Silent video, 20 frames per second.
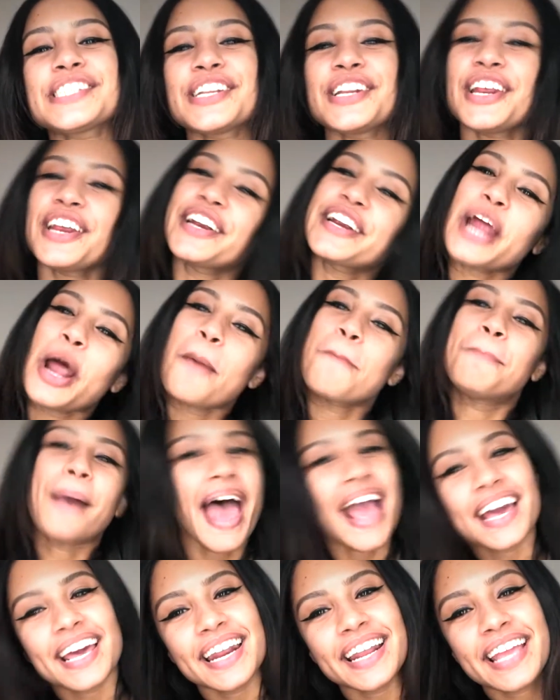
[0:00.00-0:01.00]
in here, girl,
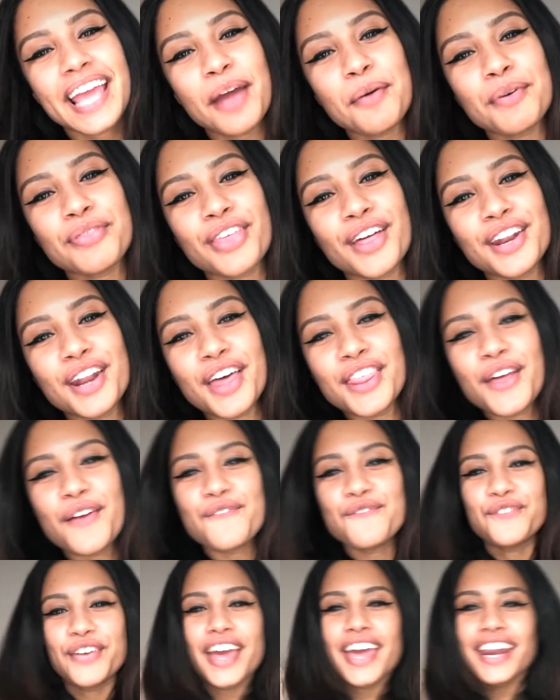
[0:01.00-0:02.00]
back at again with
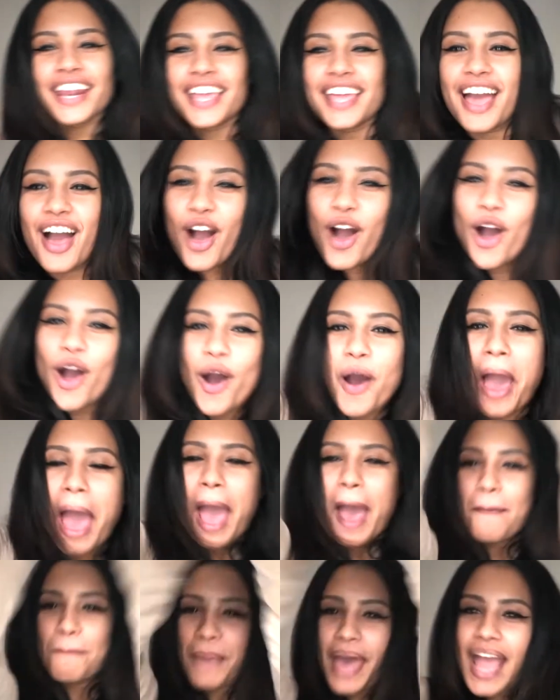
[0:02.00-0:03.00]
another video.
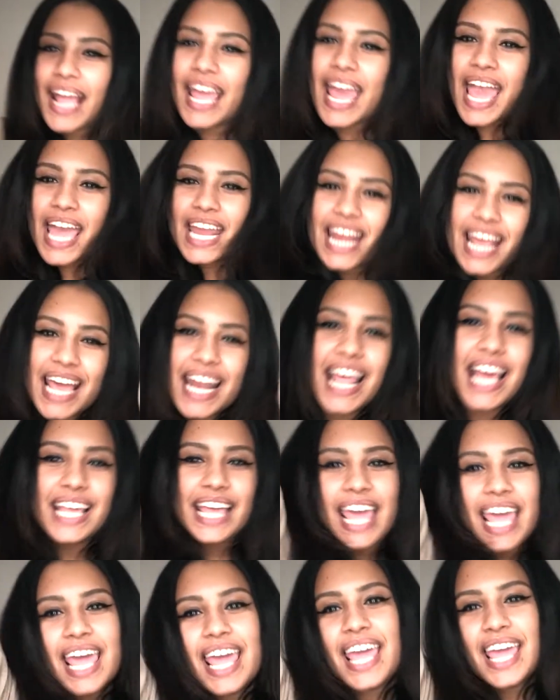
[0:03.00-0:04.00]
I'm back at it
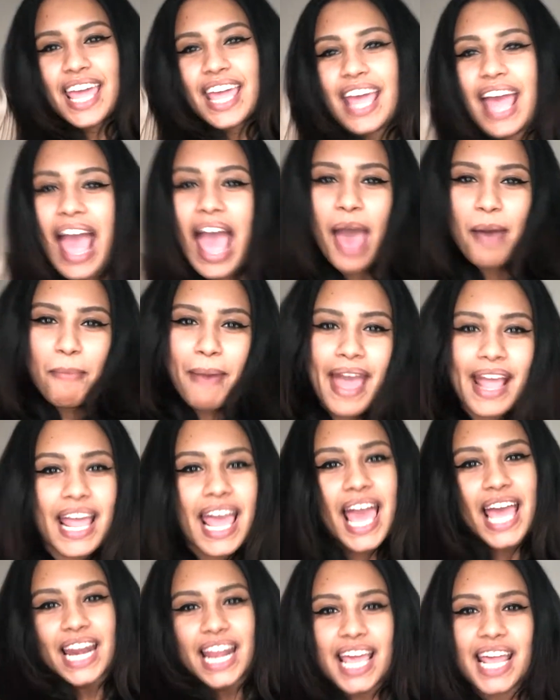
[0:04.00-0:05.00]

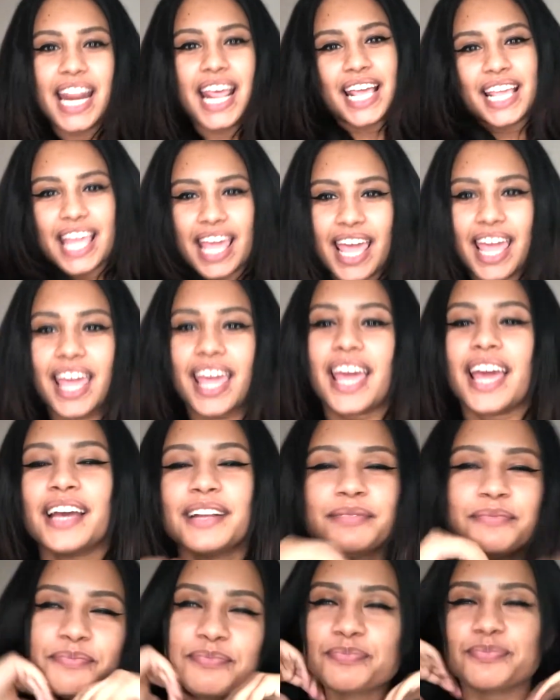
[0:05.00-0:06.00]

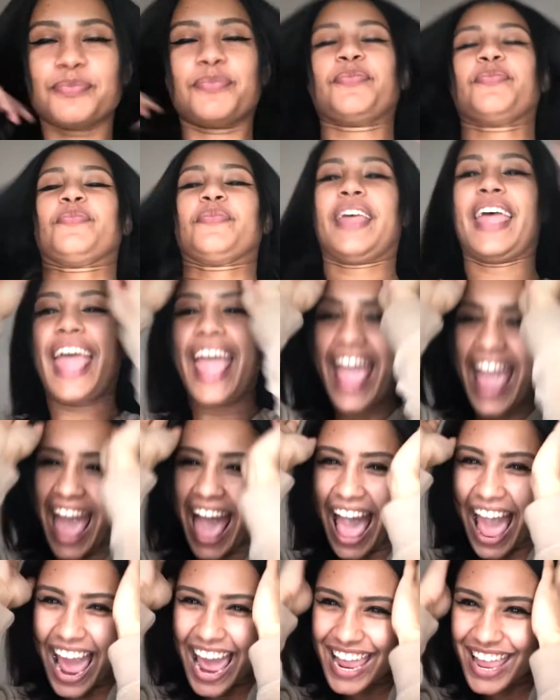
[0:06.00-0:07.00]
again.
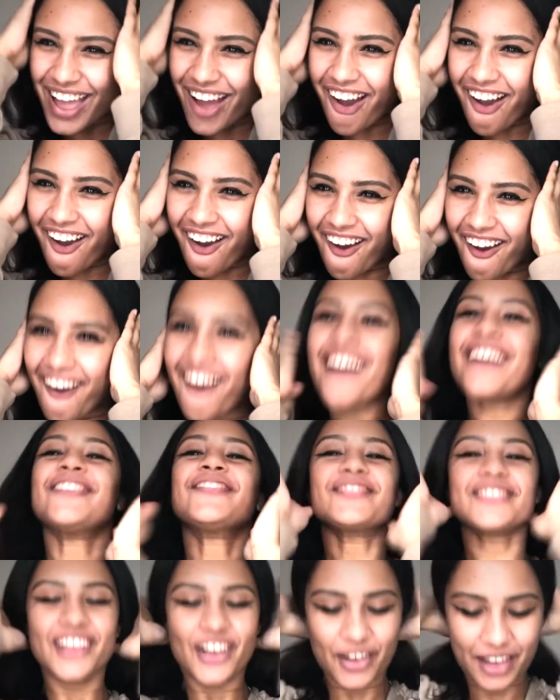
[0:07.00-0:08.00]
Hey,
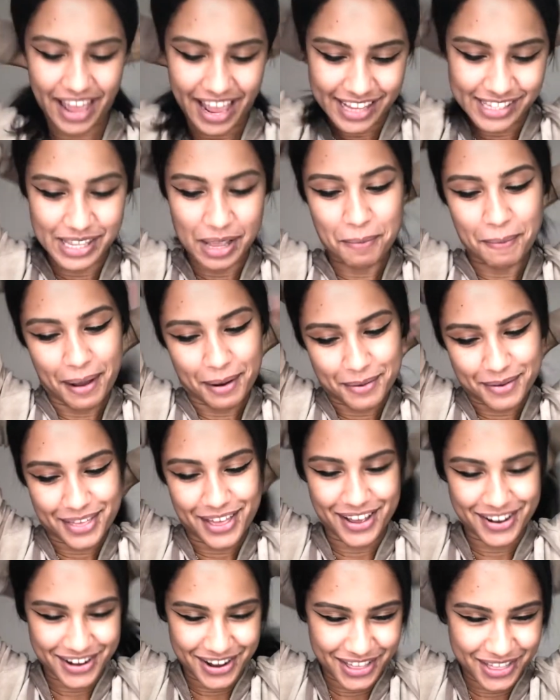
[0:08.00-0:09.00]
y'all. Okay, so I'm back
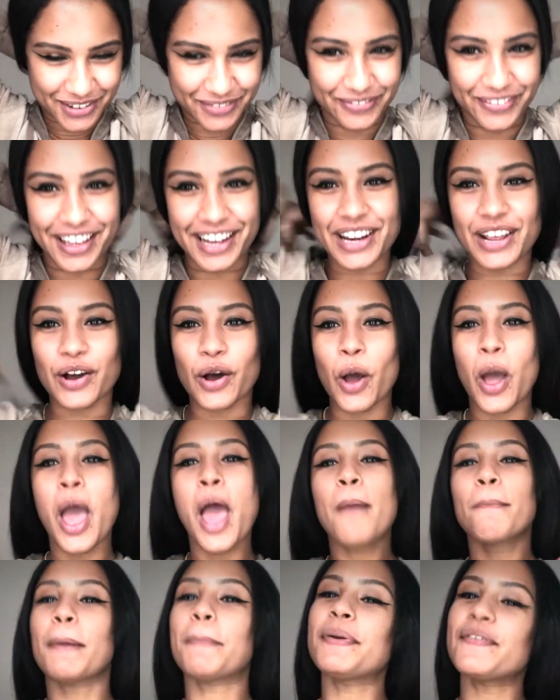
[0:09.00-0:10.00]
with another video.
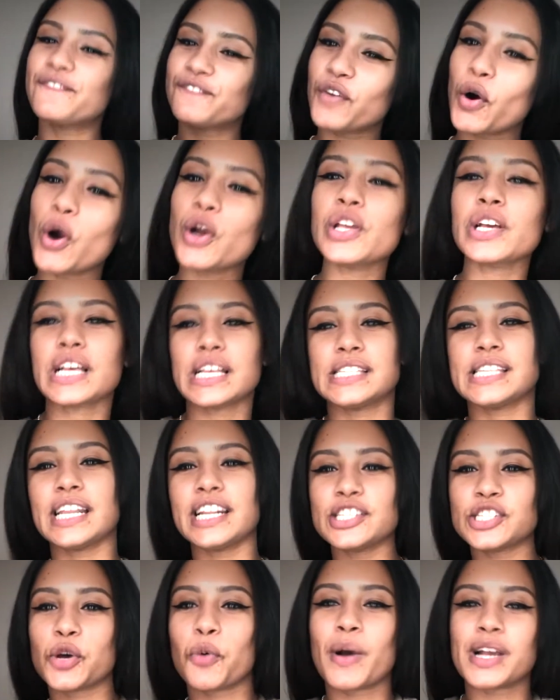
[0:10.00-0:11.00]
But before you
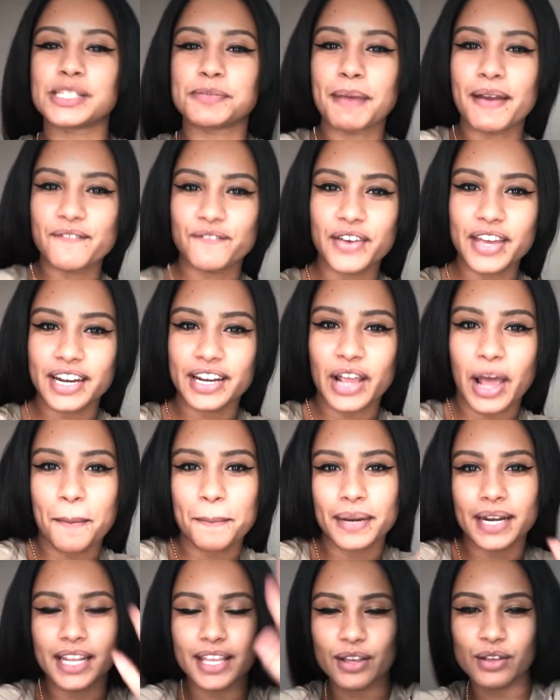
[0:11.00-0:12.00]
continue to watch my video, I'm
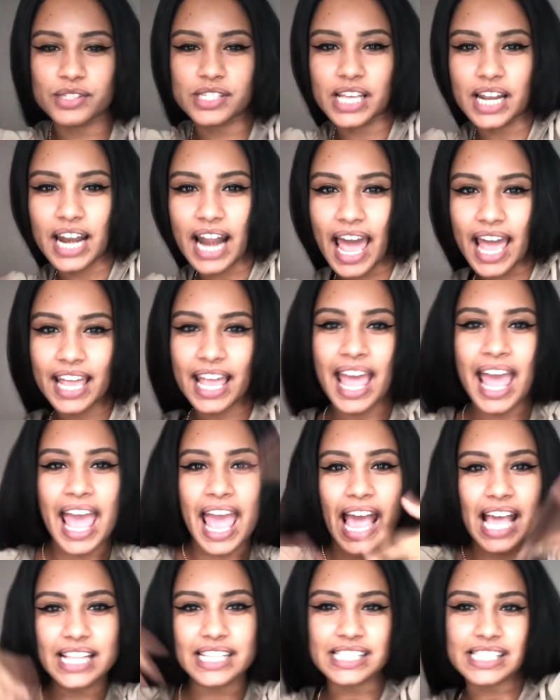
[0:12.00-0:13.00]
gonna need you to like
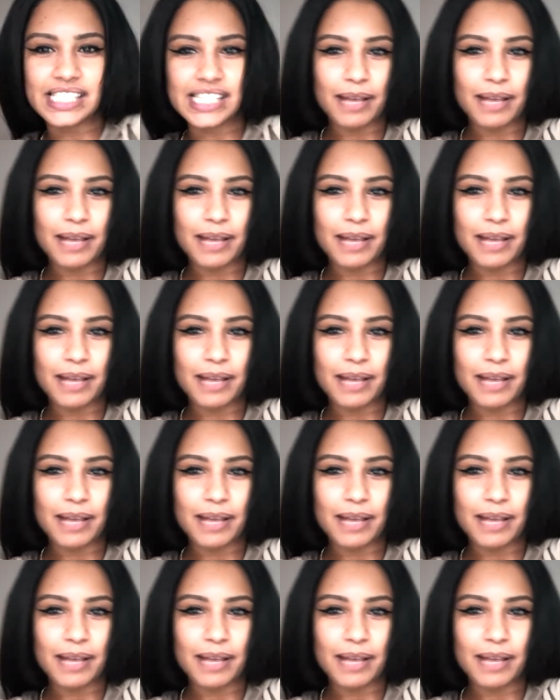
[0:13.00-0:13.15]
and